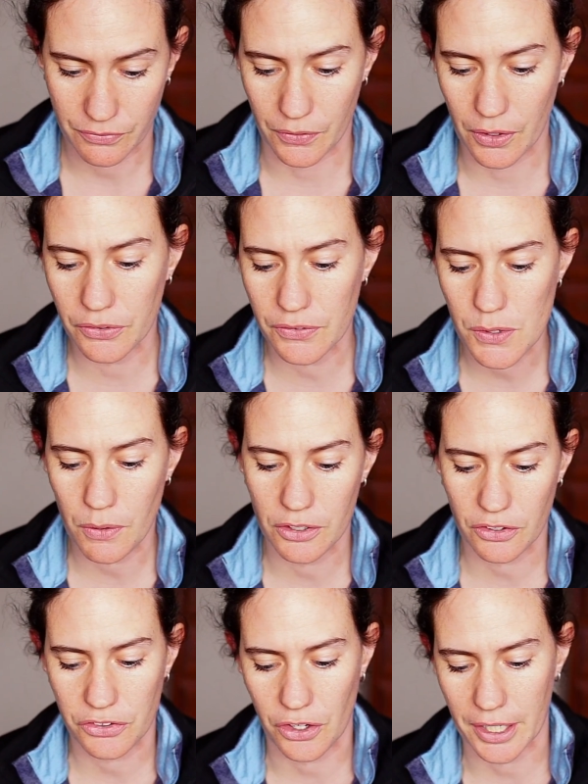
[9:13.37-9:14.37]
For those of you who are
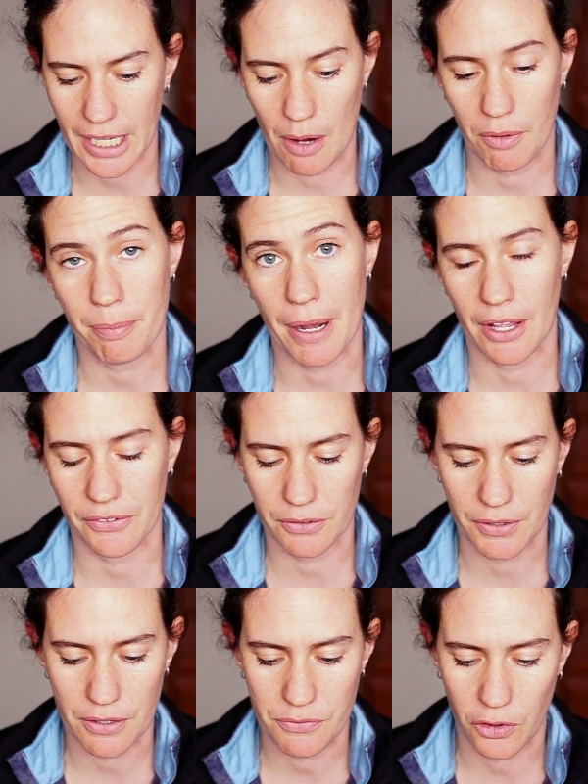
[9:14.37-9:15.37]
just starting out with positive
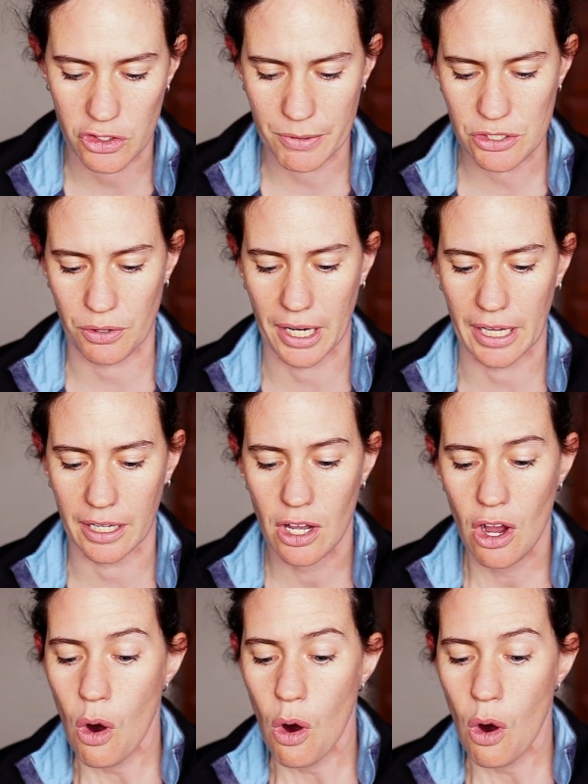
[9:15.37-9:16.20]
reinforcement training